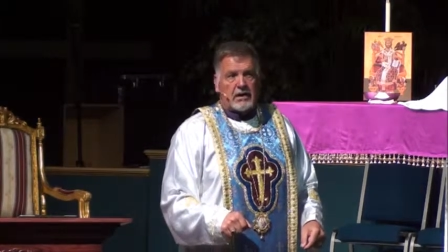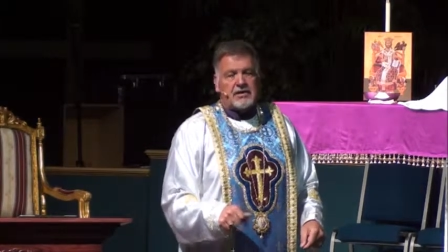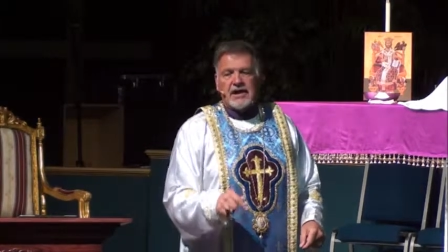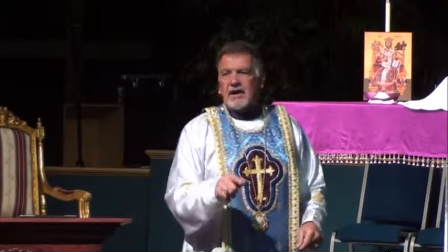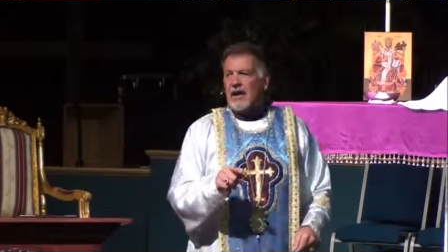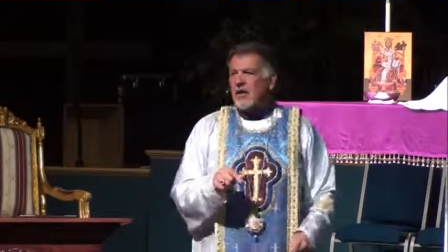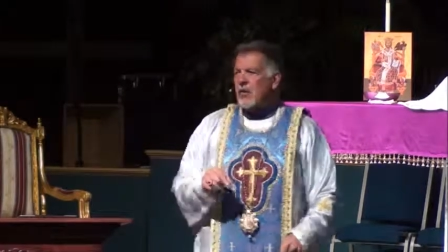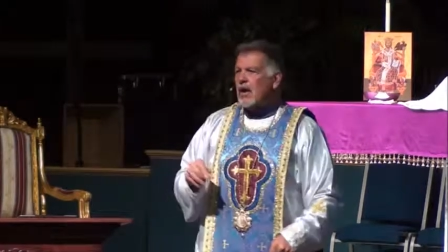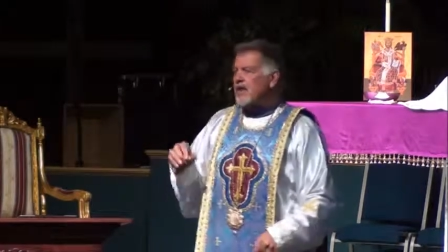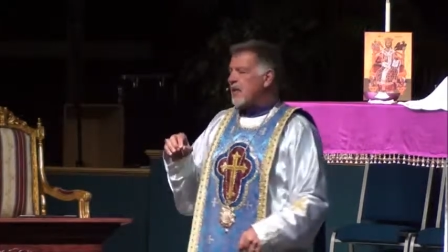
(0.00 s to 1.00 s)
See,
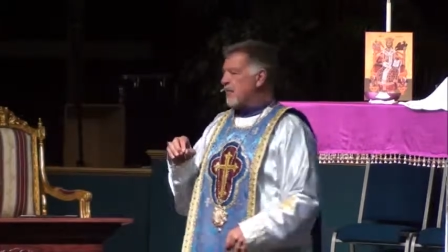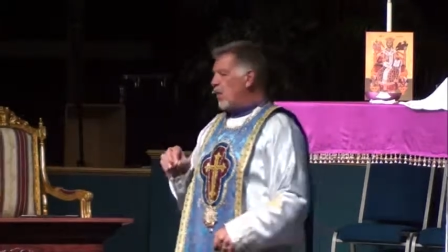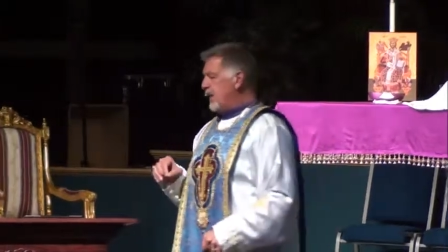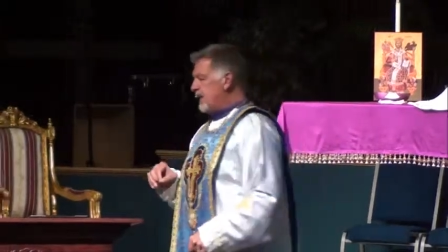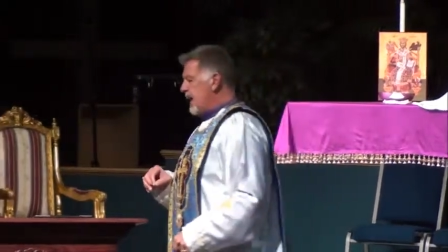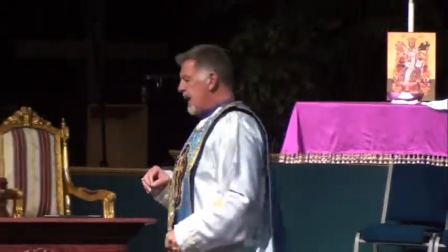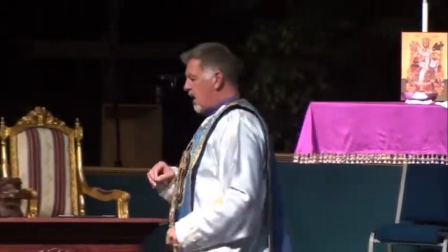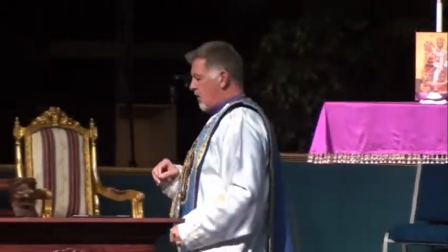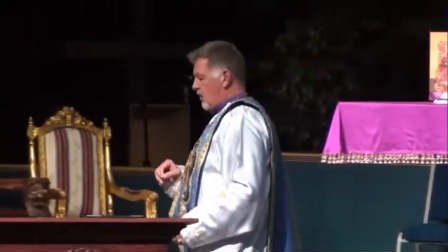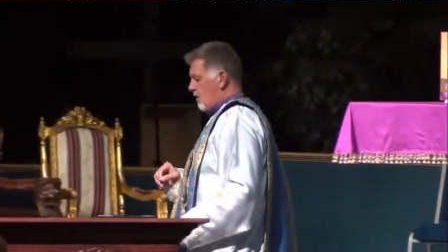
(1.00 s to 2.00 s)
we're at the point
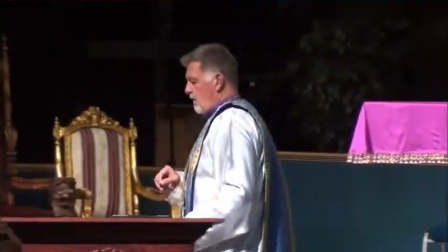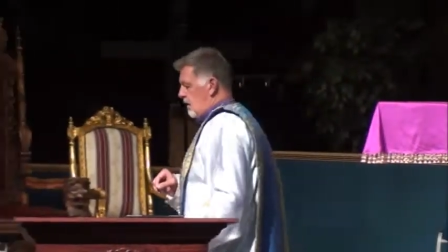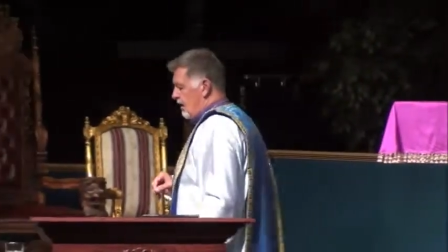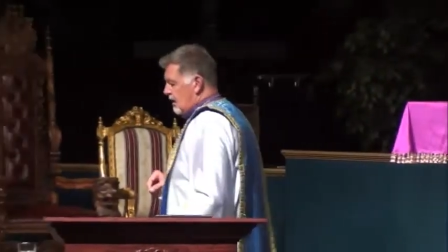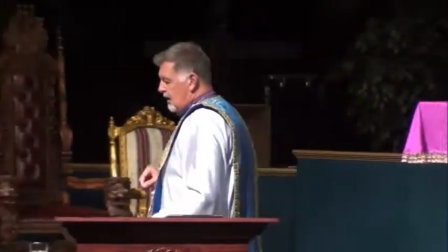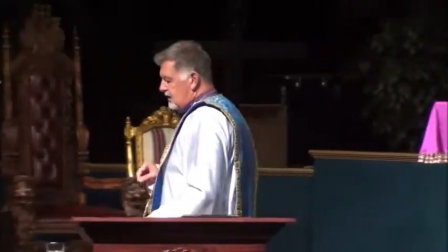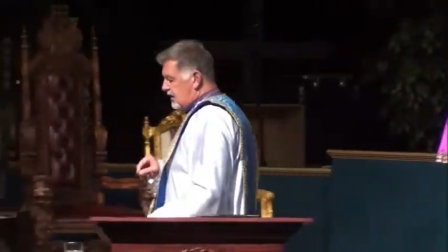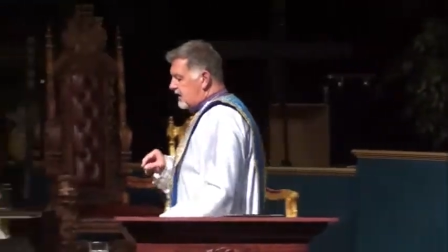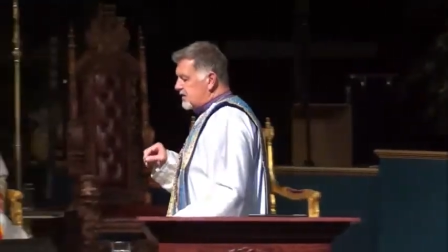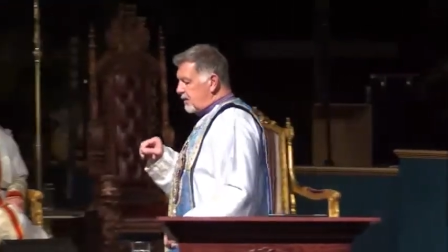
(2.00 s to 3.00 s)
now,
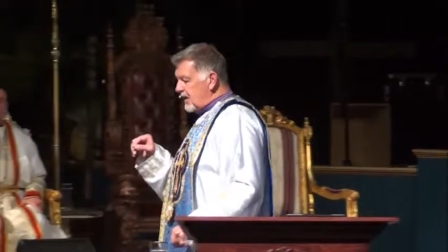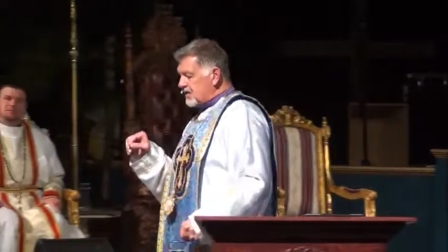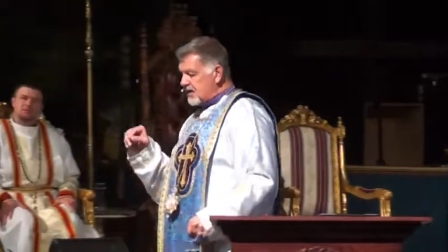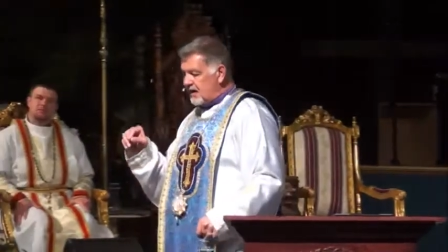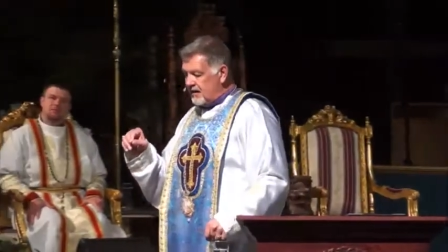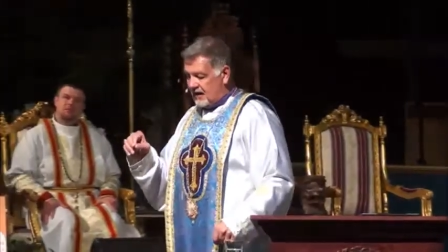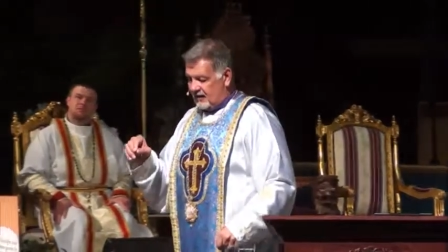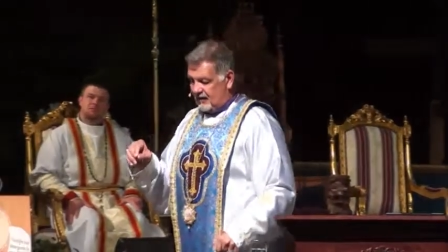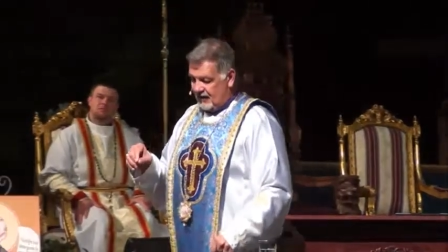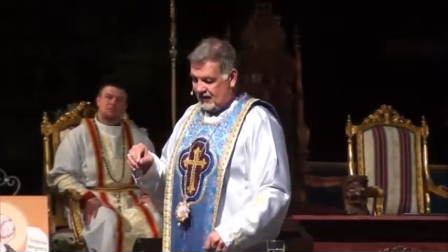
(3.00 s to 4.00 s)
see, because I'm going to say
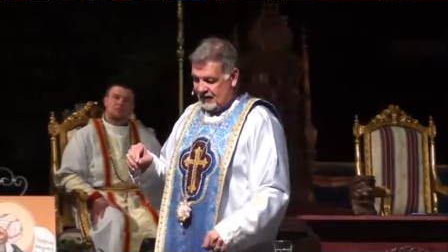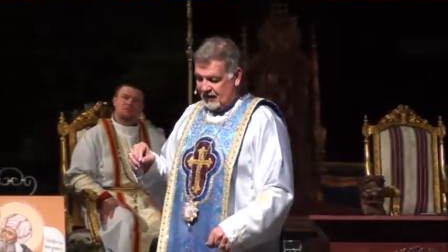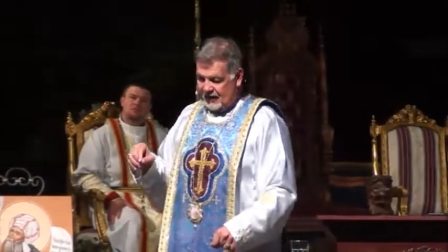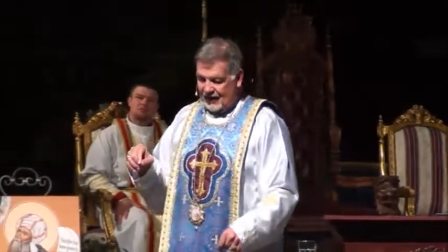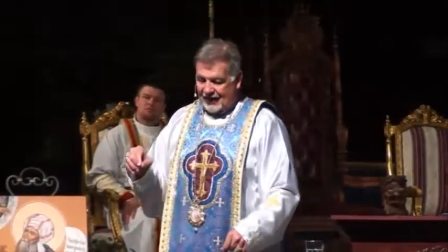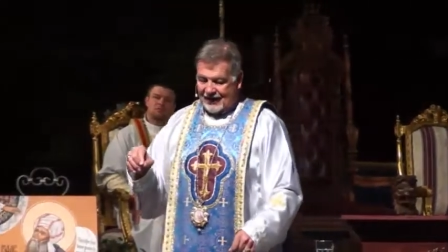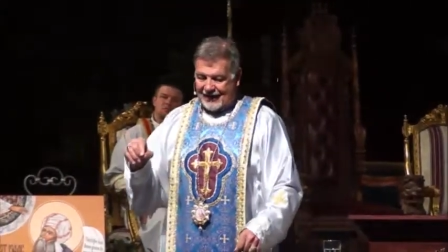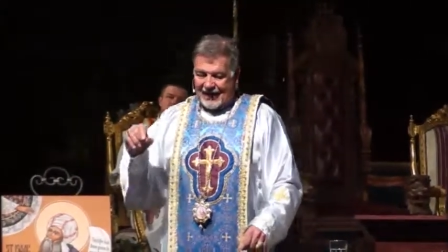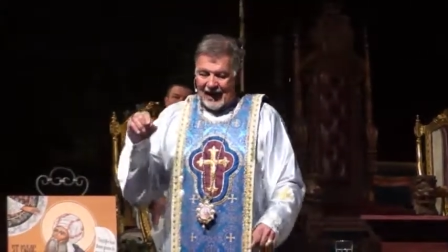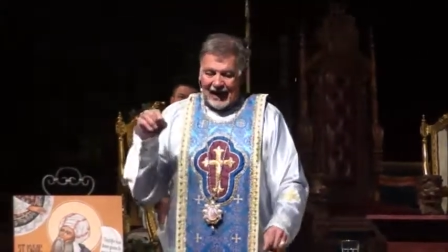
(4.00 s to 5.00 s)
this
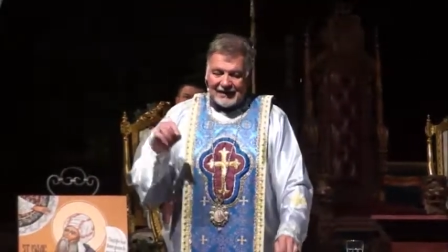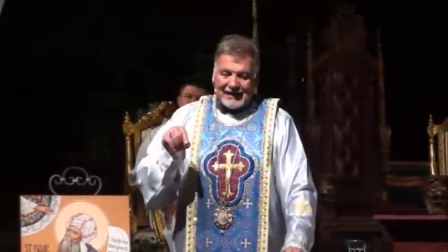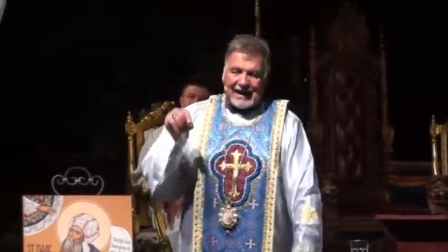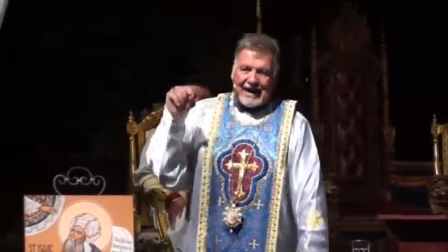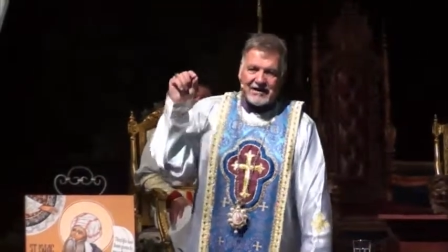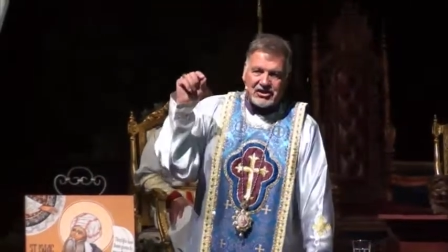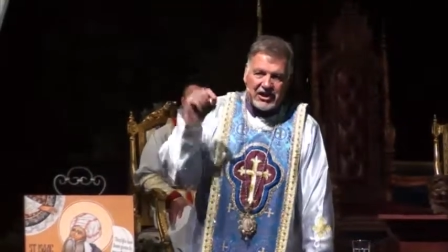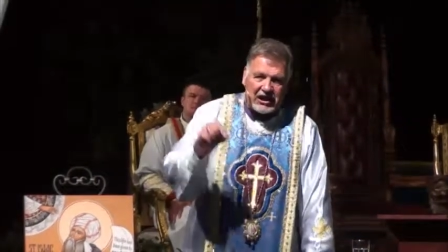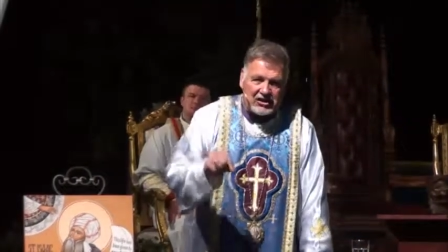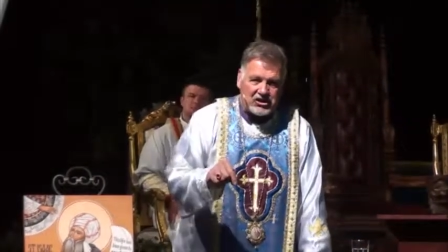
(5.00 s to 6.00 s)
God can't
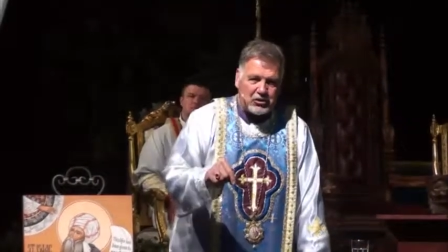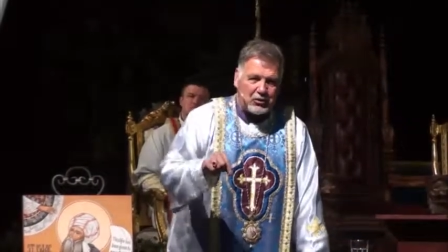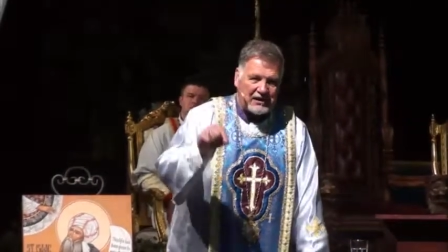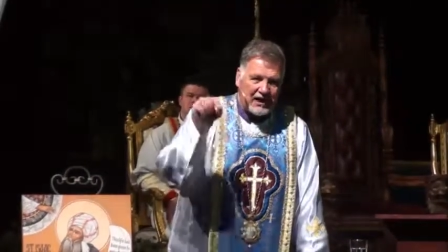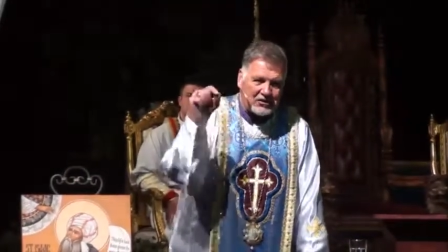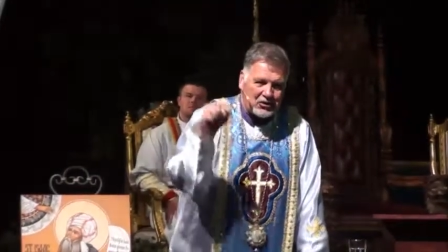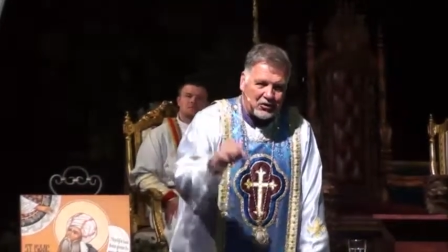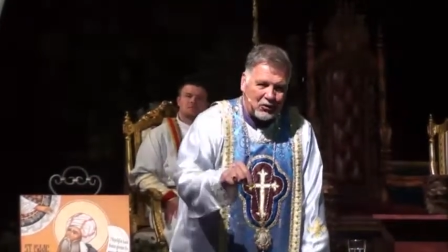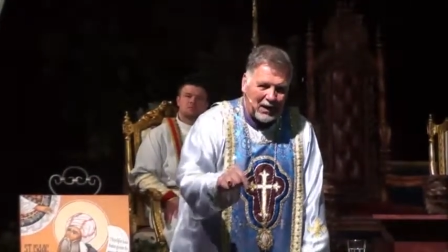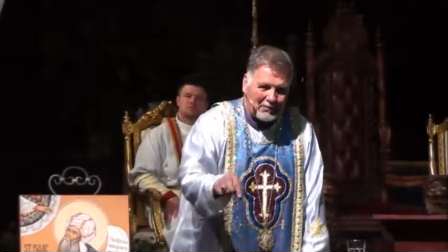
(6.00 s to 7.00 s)
change you without your
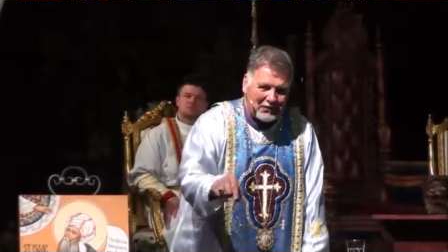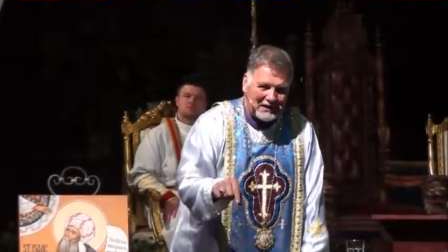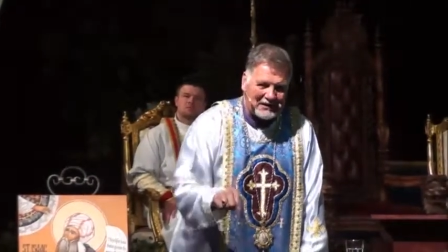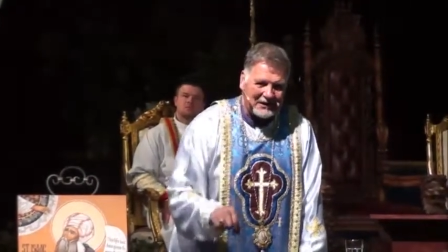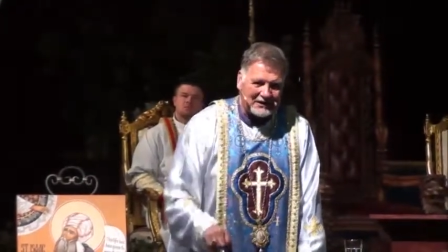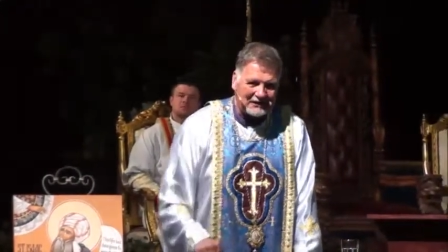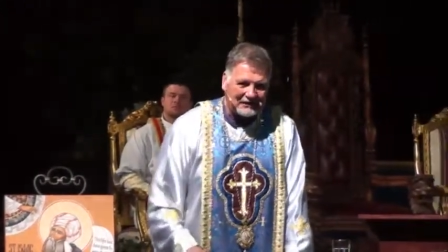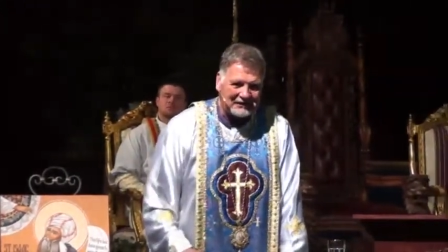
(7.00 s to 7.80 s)
cooperation.